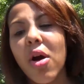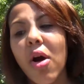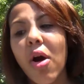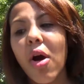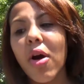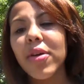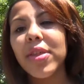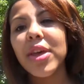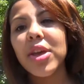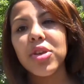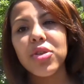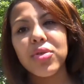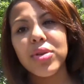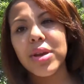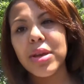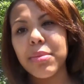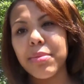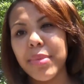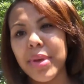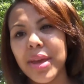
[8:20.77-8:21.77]
all that you
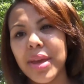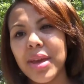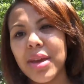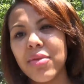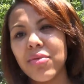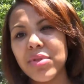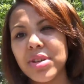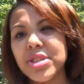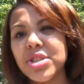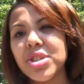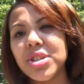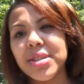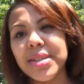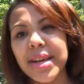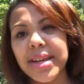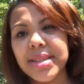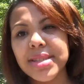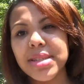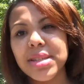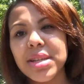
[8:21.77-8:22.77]
can be and reach your
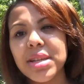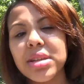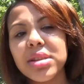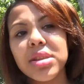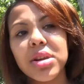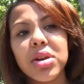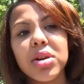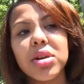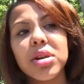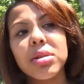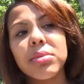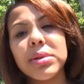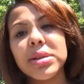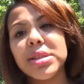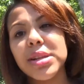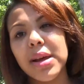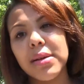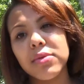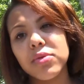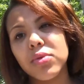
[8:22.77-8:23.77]
destiny, there are going to be
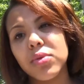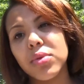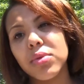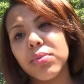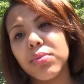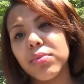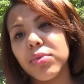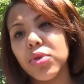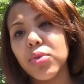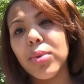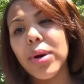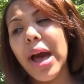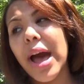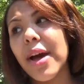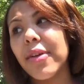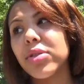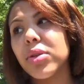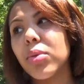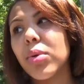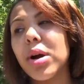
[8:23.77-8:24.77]
times where you will
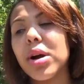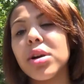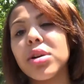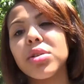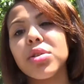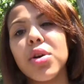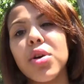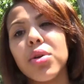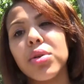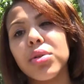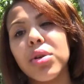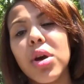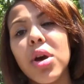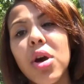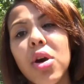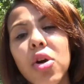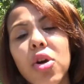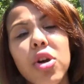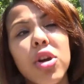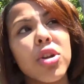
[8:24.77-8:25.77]
have to walk alone,
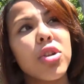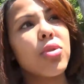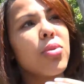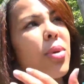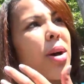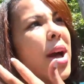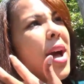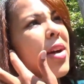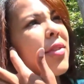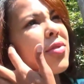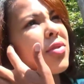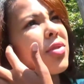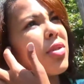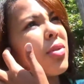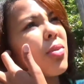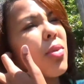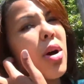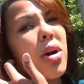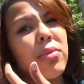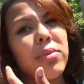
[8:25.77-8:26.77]
or you will have to
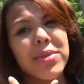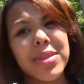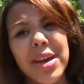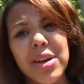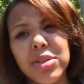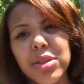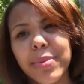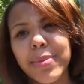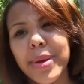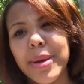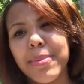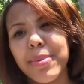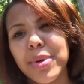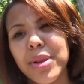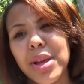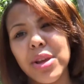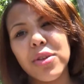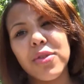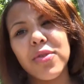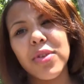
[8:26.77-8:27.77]
walk without the people
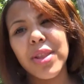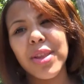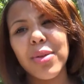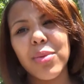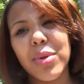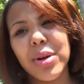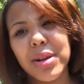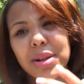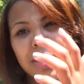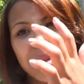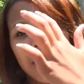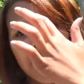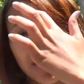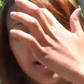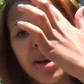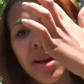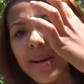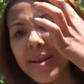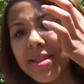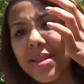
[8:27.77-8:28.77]
that you really want
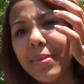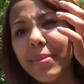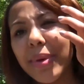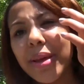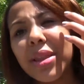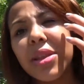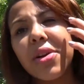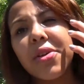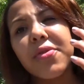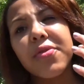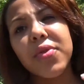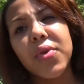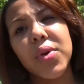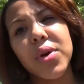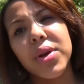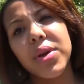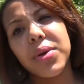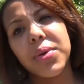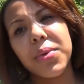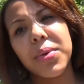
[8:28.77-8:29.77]
to be there
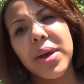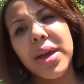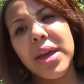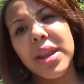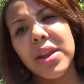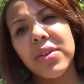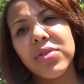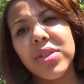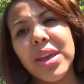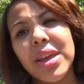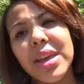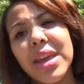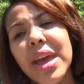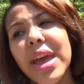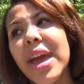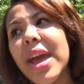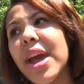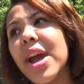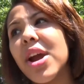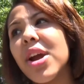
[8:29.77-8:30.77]
for you. And if they
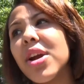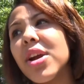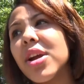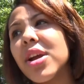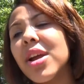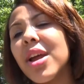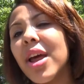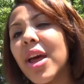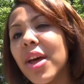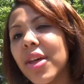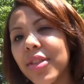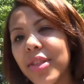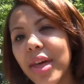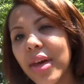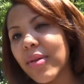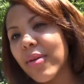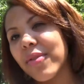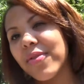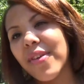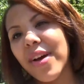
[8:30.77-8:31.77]
care,
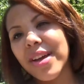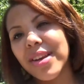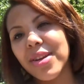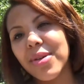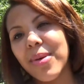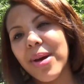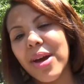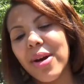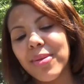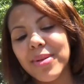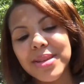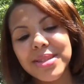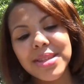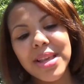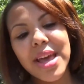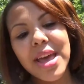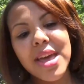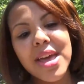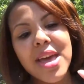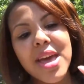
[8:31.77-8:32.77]
they will find a way. I always
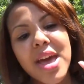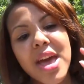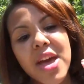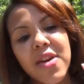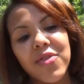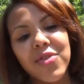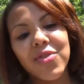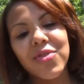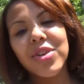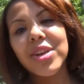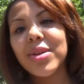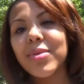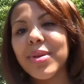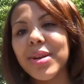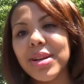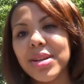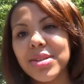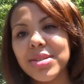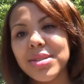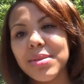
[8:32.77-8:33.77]
say, if you really
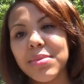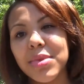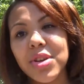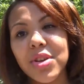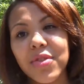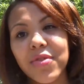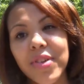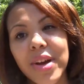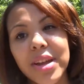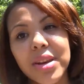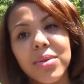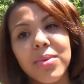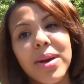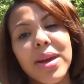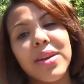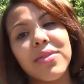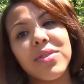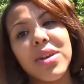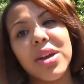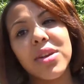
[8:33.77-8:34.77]
want to do something, you'll find a
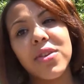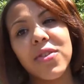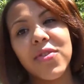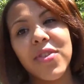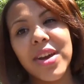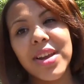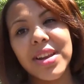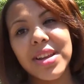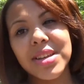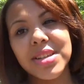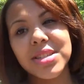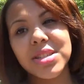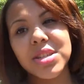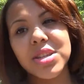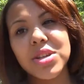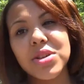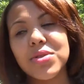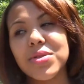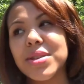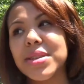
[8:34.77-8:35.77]
way. If not, you'll find an
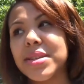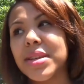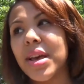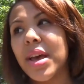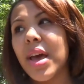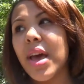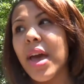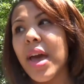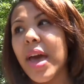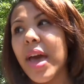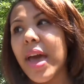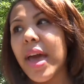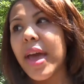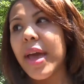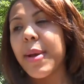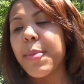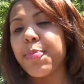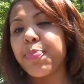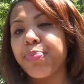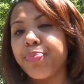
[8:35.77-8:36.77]
excuse.
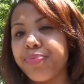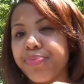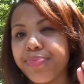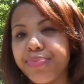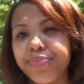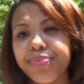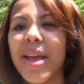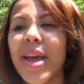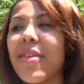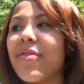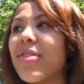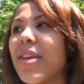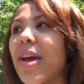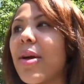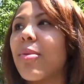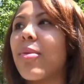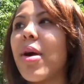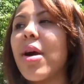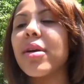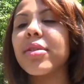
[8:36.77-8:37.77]
And if
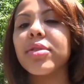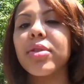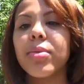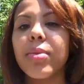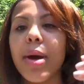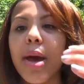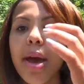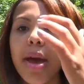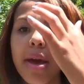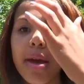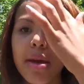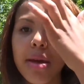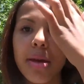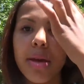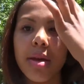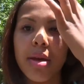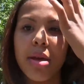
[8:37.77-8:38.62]
they walked away,